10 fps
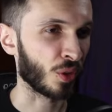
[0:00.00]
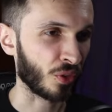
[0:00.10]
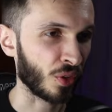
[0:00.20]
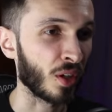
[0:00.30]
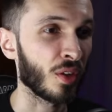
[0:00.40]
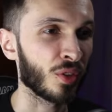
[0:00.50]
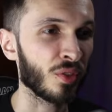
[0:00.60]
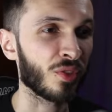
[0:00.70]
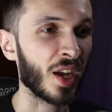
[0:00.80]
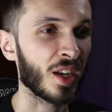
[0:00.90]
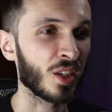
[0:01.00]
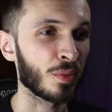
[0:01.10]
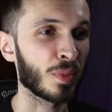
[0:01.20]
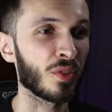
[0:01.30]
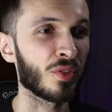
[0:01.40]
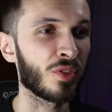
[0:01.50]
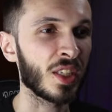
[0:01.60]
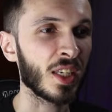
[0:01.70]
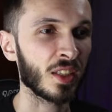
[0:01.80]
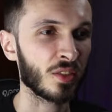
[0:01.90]
wrong, sorry. Not Violet, but
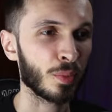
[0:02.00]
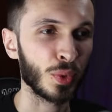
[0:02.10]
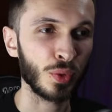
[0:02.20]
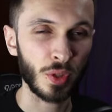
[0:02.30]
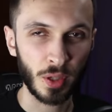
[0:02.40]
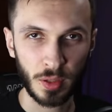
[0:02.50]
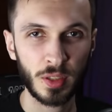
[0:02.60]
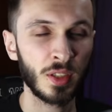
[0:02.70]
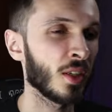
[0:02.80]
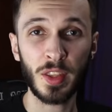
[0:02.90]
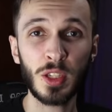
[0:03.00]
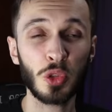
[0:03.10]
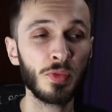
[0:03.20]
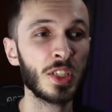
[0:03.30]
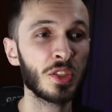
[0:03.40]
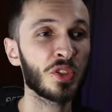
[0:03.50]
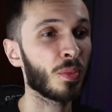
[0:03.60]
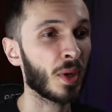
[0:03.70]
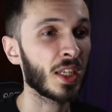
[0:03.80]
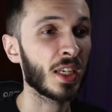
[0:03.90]
Viet Blucher. I think you're investing
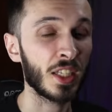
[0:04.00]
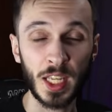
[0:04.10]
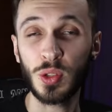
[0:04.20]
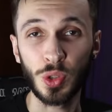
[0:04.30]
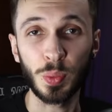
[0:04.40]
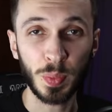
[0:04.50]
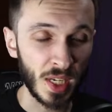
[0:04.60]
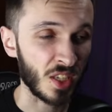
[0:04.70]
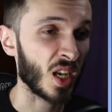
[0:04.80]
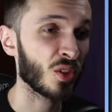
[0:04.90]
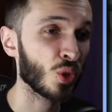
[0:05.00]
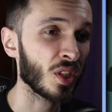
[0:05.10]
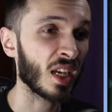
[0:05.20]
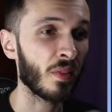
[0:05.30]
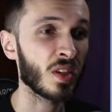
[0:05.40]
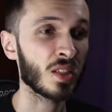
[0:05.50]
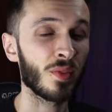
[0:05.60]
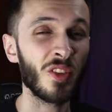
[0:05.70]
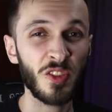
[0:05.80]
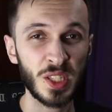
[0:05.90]
your money in a good place. I do think having
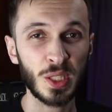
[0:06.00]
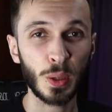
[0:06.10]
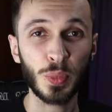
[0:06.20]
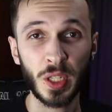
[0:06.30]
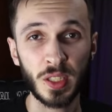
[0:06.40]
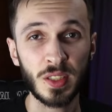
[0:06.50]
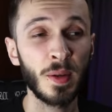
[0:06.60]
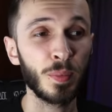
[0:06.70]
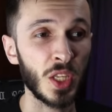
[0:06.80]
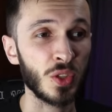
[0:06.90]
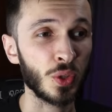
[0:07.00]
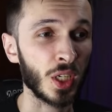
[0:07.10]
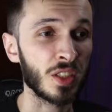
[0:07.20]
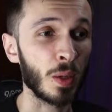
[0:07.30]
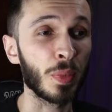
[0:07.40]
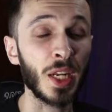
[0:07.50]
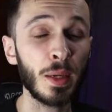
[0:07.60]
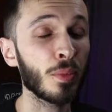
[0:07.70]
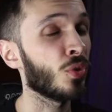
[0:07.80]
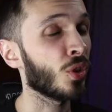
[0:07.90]
some physical products is a good idea, but I
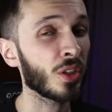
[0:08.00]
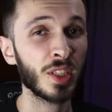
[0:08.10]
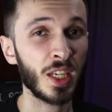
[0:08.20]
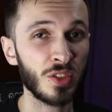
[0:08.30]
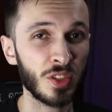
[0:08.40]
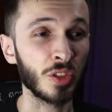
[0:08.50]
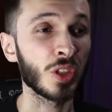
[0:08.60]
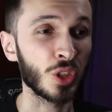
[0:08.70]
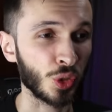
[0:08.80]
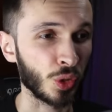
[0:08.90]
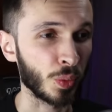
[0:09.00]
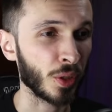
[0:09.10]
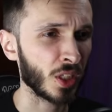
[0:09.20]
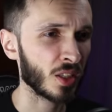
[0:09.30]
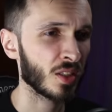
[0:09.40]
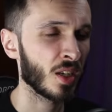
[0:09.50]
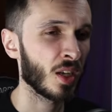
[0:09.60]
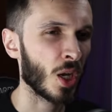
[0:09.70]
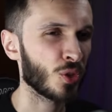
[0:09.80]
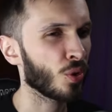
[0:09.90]
am not against digital products.
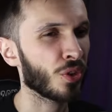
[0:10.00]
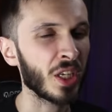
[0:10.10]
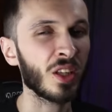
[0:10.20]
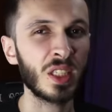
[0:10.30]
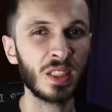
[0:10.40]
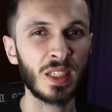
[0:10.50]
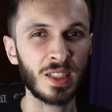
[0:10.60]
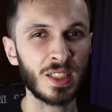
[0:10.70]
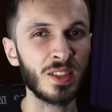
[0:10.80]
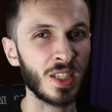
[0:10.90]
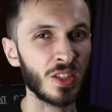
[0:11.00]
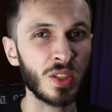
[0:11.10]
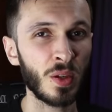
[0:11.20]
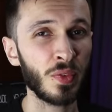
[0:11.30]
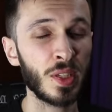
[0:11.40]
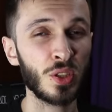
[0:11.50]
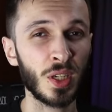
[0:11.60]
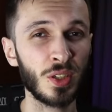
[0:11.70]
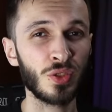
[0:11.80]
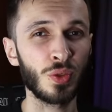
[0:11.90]
I do think that NetEase is definitely
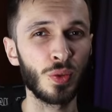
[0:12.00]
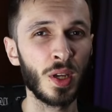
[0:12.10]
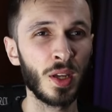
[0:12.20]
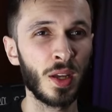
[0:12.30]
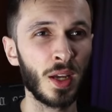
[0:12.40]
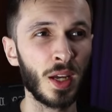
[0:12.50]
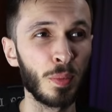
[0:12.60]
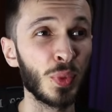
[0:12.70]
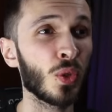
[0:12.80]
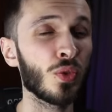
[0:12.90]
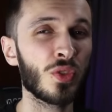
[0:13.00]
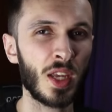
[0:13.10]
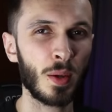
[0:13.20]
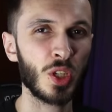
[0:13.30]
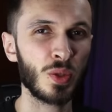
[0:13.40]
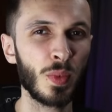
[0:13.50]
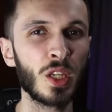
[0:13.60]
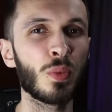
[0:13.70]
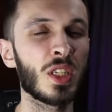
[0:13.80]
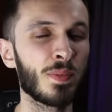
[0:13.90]
trying to abuse how much
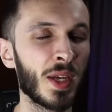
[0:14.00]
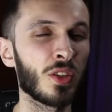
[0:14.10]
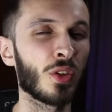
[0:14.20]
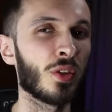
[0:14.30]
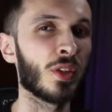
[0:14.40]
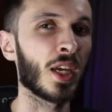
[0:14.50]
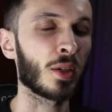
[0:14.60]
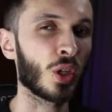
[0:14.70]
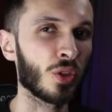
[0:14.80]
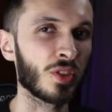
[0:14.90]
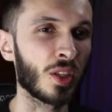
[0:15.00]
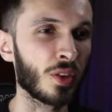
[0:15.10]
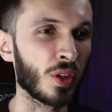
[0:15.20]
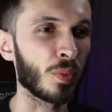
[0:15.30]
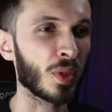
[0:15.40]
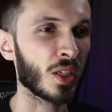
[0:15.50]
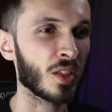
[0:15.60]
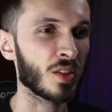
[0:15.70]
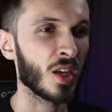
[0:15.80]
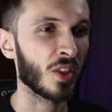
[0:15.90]
money we spend on their content though,
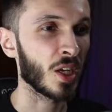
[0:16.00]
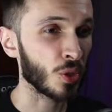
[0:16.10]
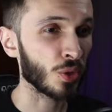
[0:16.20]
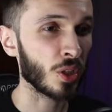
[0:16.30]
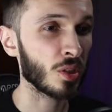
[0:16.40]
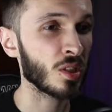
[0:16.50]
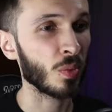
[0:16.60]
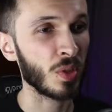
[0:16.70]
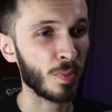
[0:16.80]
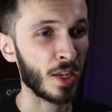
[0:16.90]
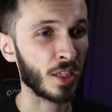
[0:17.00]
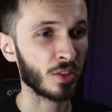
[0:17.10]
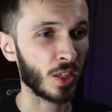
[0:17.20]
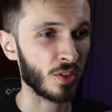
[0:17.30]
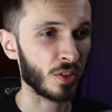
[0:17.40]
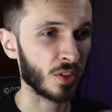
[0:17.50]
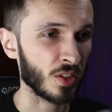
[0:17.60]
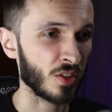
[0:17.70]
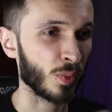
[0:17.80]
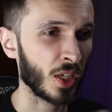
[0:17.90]
because they do notice that we're spending tons and
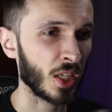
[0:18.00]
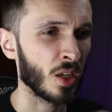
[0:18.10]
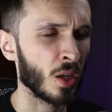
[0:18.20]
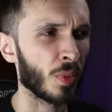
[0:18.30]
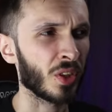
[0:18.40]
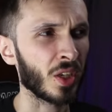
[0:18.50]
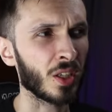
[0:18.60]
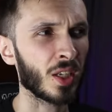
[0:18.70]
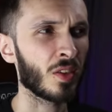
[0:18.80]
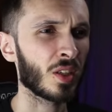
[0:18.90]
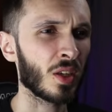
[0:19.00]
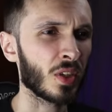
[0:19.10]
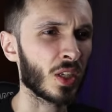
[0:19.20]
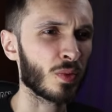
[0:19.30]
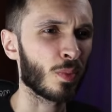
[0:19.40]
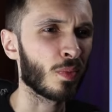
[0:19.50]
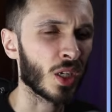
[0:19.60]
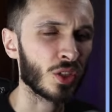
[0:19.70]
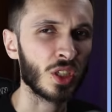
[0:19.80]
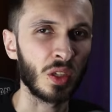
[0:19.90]
tons of money, but they aren't giving us
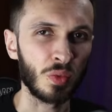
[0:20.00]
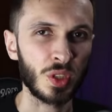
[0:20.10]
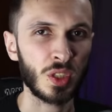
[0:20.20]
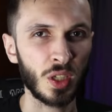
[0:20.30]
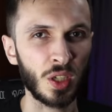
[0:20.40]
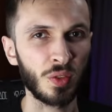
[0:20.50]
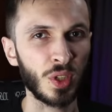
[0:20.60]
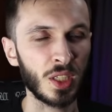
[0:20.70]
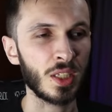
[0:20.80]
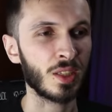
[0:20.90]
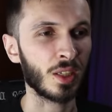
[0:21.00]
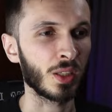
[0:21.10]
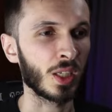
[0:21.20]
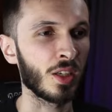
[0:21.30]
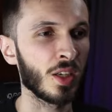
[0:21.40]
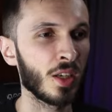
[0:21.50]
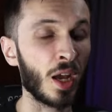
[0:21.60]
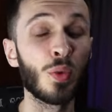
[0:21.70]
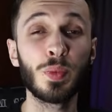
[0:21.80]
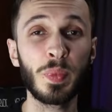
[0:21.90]
much in return, realistically.
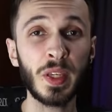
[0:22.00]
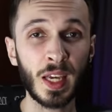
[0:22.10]
I would be